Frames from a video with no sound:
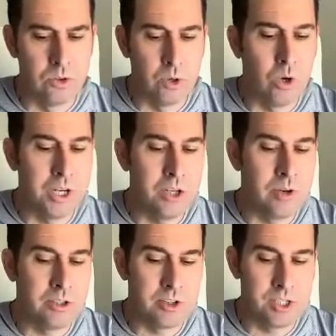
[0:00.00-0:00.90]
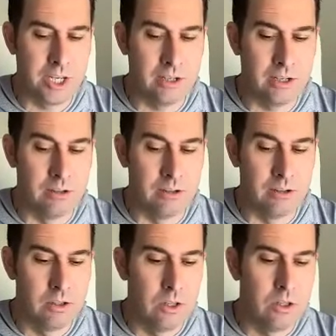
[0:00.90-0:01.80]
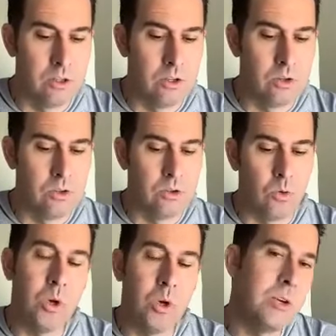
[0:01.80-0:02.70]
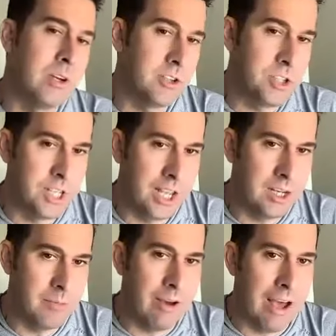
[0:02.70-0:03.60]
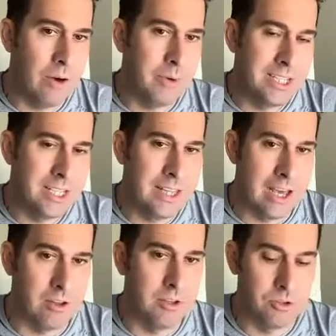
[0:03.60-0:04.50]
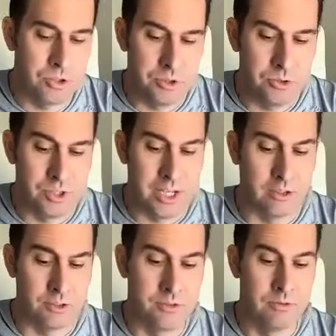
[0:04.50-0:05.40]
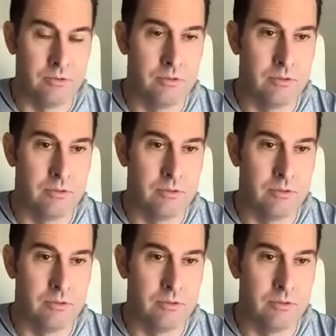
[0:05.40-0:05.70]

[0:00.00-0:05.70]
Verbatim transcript: The what do you understand? What do you understand about how we did that on those two sales?